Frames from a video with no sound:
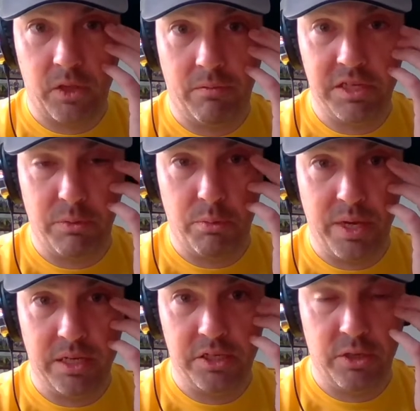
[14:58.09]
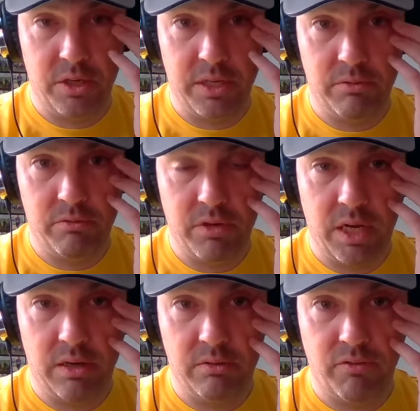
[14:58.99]
Obviously, with me and Stuart and
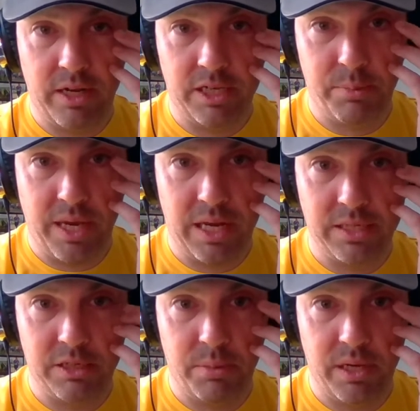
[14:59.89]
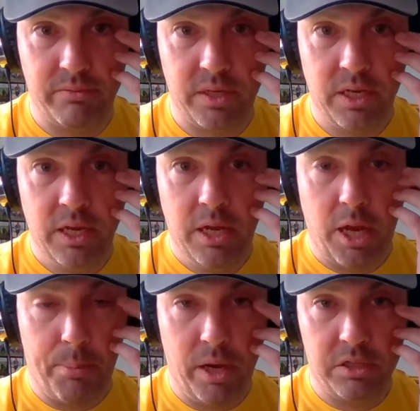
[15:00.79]
Running is BS is a bit of
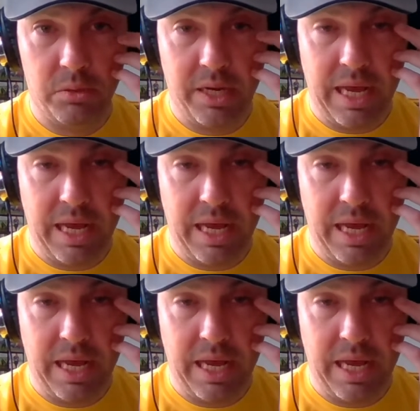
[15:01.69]
a personal